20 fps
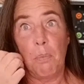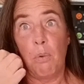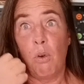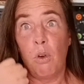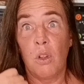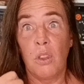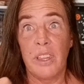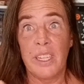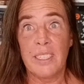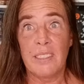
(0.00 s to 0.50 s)

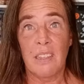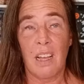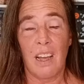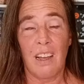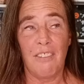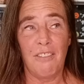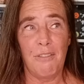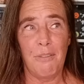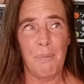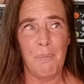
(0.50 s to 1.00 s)
pull this
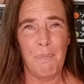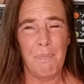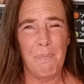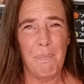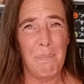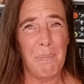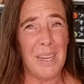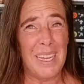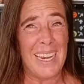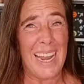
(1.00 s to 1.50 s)
off,
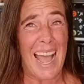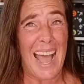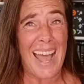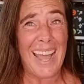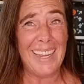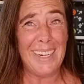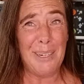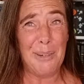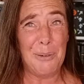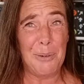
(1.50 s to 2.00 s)
but
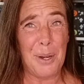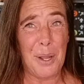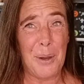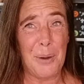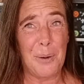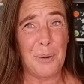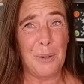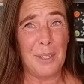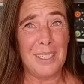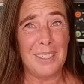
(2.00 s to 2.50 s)
I don't
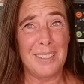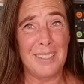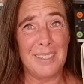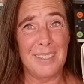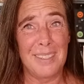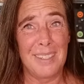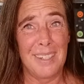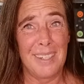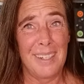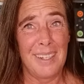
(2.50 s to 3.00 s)
know, because